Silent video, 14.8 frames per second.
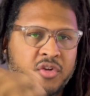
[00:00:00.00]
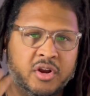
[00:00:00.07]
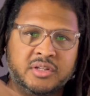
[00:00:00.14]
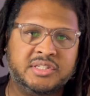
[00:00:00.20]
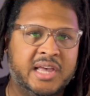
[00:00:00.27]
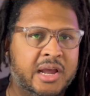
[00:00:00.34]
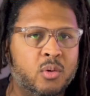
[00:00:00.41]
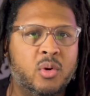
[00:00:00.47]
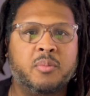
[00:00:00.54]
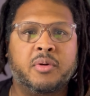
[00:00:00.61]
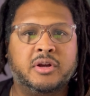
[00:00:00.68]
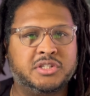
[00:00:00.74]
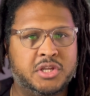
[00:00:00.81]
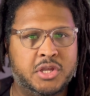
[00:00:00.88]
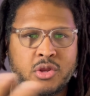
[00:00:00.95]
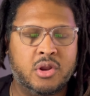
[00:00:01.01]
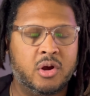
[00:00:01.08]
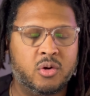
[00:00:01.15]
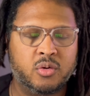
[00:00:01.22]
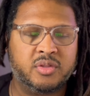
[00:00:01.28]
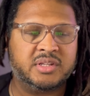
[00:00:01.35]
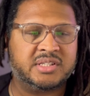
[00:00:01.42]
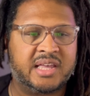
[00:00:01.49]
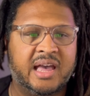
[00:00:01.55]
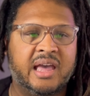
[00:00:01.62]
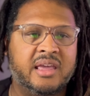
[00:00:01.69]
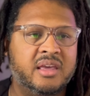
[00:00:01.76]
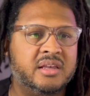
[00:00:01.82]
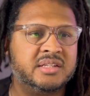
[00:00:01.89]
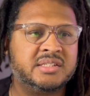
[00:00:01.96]
you're a Techwear person, you know who this
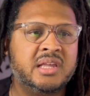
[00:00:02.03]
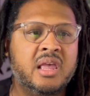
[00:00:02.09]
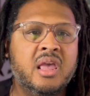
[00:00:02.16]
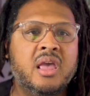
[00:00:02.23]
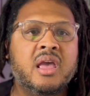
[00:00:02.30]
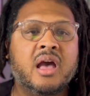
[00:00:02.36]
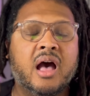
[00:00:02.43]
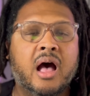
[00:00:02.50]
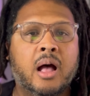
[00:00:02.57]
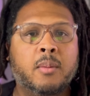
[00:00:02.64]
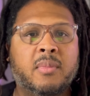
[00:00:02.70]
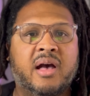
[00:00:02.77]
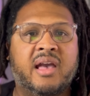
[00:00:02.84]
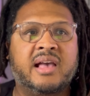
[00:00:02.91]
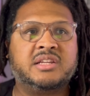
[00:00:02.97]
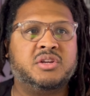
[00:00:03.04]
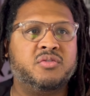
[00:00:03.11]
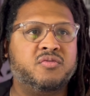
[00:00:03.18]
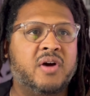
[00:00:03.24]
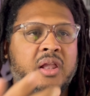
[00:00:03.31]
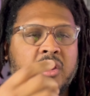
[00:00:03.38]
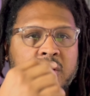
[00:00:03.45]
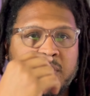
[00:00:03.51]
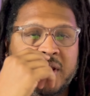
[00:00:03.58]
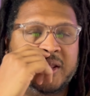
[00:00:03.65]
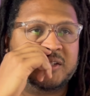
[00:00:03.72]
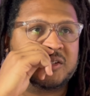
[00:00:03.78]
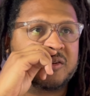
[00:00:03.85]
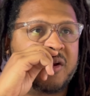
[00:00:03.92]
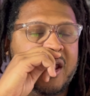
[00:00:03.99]
guy is. Um, I actually follow him on
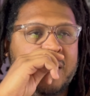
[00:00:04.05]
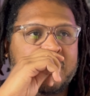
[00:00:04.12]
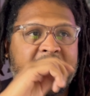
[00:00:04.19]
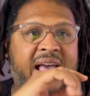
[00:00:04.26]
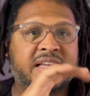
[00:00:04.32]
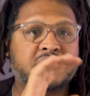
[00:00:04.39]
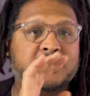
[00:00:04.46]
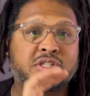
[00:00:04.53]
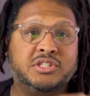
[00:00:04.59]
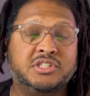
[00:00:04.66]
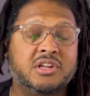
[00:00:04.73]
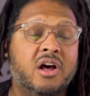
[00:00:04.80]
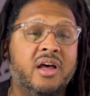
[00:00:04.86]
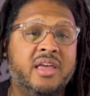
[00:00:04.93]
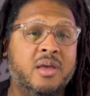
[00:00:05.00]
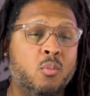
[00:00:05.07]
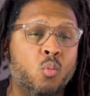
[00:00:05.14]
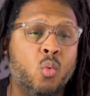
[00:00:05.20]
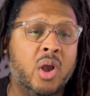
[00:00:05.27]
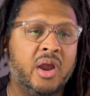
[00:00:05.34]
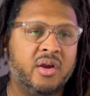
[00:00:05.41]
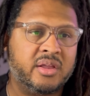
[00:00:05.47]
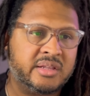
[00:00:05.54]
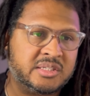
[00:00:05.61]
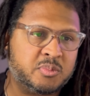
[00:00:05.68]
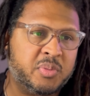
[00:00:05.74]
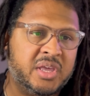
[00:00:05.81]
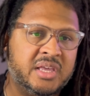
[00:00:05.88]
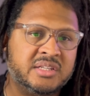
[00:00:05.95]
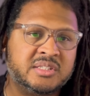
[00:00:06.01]
Instagram and I actually saw him wearing this
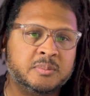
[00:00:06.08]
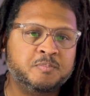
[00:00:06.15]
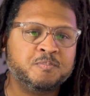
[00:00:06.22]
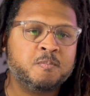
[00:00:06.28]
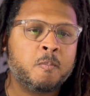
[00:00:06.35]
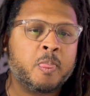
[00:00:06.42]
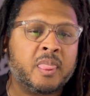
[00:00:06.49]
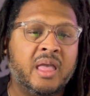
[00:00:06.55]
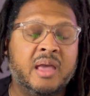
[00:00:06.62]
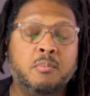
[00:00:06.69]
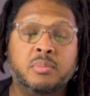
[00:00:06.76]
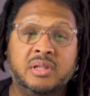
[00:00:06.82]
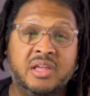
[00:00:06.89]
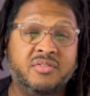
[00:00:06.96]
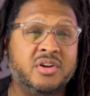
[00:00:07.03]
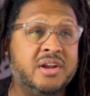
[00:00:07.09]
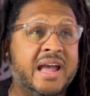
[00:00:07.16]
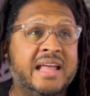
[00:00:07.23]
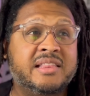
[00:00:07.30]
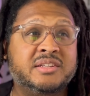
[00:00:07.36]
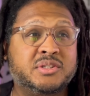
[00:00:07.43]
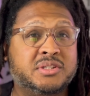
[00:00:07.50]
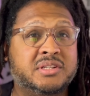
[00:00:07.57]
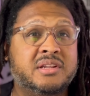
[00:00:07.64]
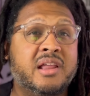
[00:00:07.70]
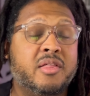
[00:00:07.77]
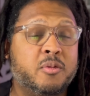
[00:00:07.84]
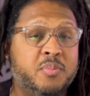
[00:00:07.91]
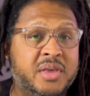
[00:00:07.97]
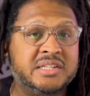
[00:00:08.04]
piece. And believe it or not, this is
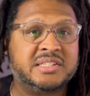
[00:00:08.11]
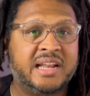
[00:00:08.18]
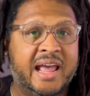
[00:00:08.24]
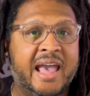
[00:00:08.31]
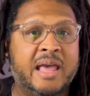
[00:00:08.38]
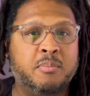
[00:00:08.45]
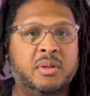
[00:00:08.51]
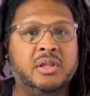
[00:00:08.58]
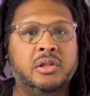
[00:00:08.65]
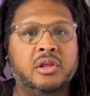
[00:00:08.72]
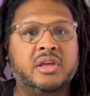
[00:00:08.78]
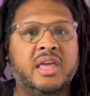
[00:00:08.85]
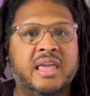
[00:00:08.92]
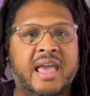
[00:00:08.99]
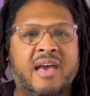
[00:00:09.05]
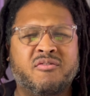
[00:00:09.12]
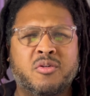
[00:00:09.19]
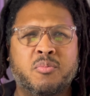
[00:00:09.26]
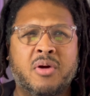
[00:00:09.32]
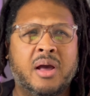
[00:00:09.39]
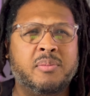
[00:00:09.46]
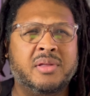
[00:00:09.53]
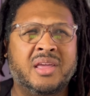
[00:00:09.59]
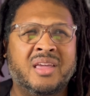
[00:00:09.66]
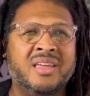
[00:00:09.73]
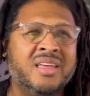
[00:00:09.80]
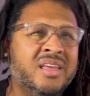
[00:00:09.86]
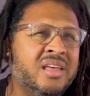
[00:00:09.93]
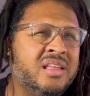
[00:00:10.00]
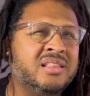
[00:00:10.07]
another piece that I had been looking at for probably
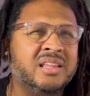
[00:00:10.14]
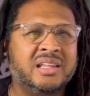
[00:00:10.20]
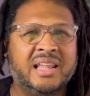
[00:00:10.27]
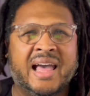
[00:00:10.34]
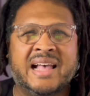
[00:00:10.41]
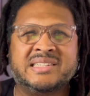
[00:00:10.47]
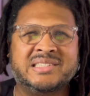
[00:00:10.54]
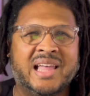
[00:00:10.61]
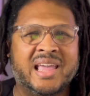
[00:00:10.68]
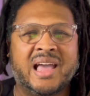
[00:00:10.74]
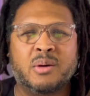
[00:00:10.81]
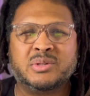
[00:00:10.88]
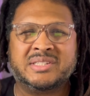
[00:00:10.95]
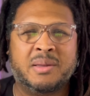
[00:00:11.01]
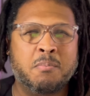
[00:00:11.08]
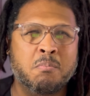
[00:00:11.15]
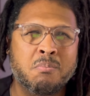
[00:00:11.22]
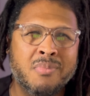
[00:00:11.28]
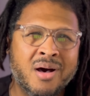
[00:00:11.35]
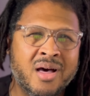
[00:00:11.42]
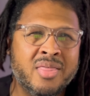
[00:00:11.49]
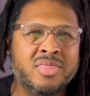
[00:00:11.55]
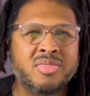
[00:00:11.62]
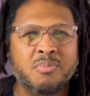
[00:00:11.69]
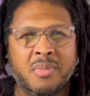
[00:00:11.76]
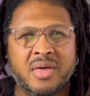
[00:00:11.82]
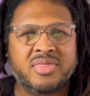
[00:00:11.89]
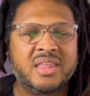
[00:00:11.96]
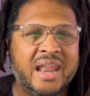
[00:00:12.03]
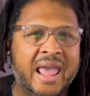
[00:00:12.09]
the last, like, I would say month,
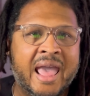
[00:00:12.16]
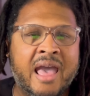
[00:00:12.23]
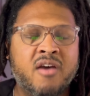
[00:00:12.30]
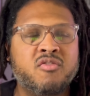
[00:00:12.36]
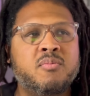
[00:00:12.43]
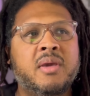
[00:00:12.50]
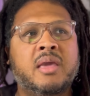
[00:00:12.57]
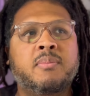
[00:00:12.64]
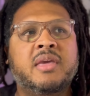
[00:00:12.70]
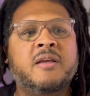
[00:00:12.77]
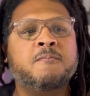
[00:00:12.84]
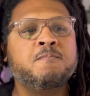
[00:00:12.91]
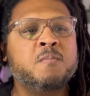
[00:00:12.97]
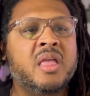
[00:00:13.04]
month and a half maybe.